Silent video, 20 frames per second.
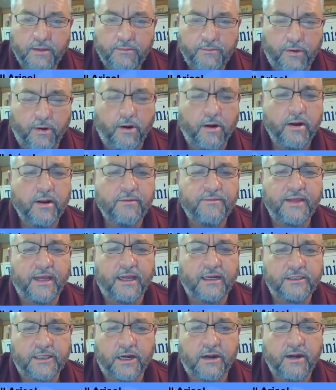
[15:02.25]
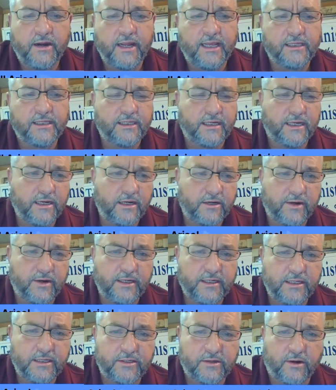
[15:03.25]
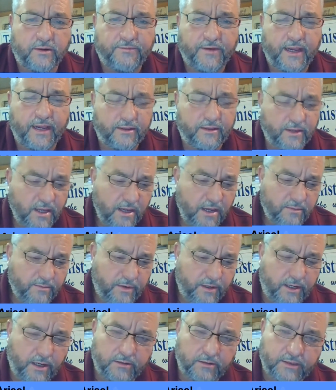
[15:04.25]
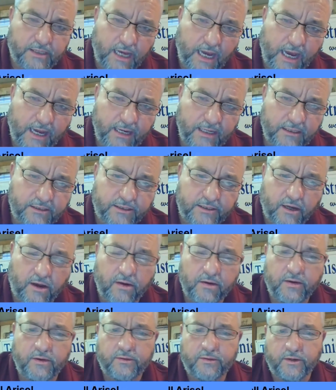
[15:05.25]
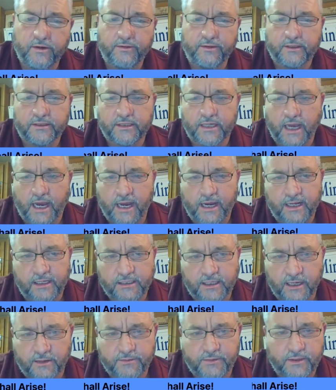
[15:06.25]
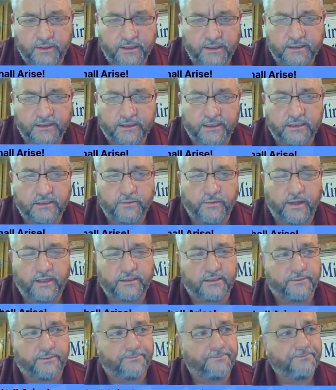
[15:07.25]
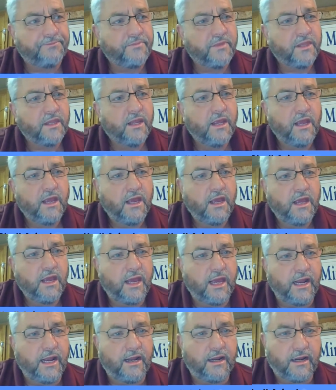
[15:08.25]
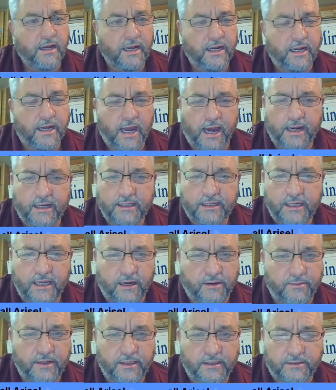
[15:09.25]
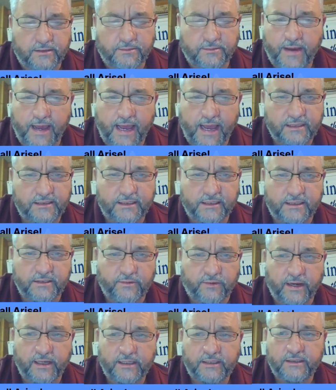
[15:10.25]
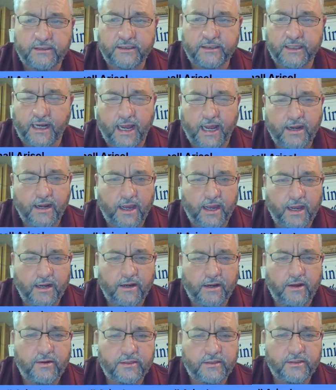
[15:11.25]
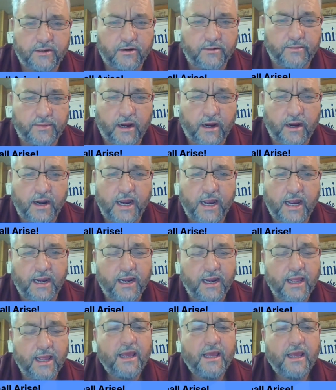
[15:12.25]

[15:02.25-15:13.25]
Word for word: Part of that journey is it increases our faith because God has saw you through this. God has helped you in this situation and and God has helped me in some past situations that I, I know it's going to be all right.